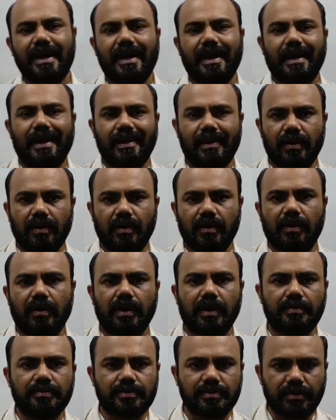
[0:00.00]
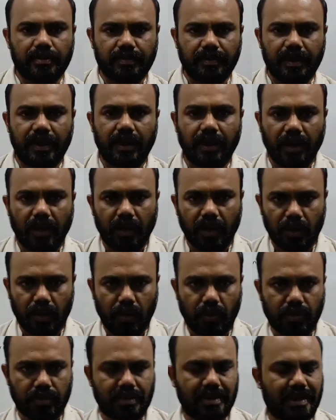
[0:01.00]
and all columns will be
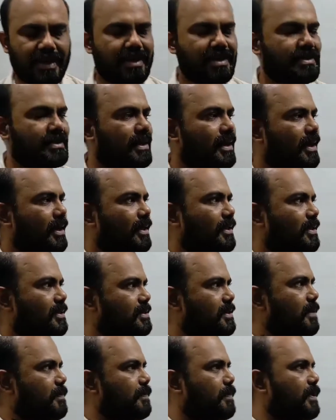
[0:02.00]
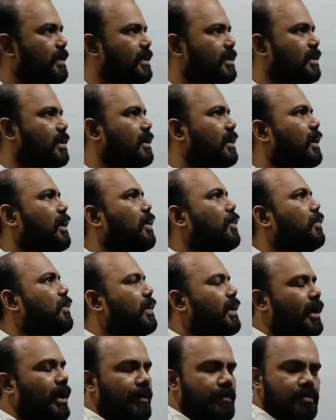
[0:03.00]
rows. That is the simple thing, we
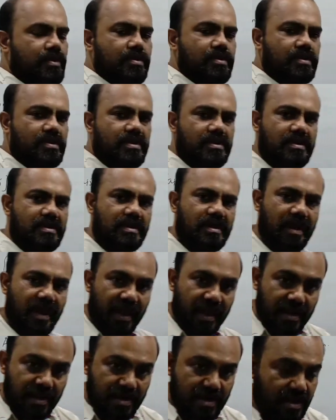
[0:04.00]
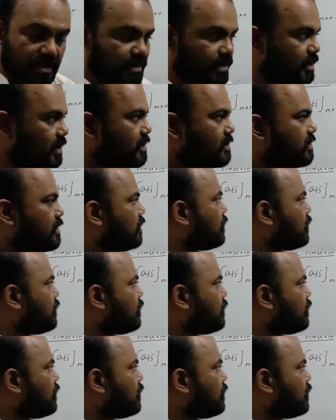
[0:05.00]
have to interchange the